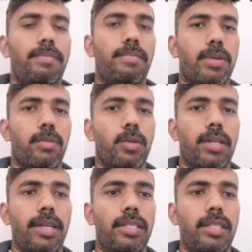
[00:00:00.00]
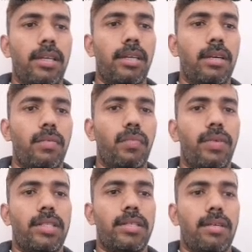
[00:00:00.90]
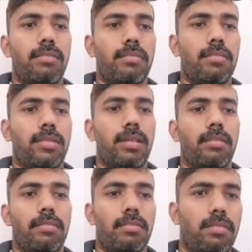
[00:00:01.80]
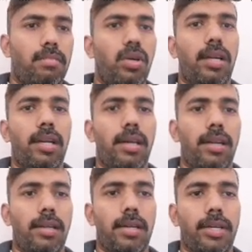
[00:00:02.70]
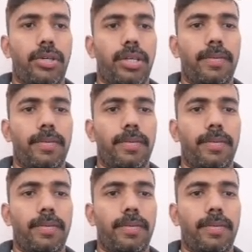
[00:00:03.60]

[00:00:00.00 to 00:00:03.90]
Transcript: promoter region with some molecular interaction.